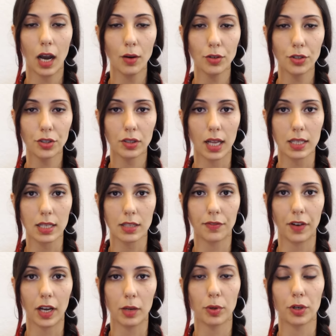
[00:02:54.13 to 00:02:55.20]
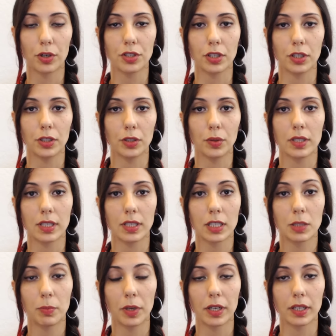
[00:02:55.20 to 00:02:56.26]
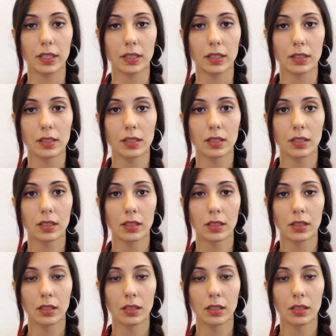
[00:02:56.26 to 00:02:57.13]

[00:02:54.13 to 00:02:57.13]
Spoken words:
How would you classify a person who has experienced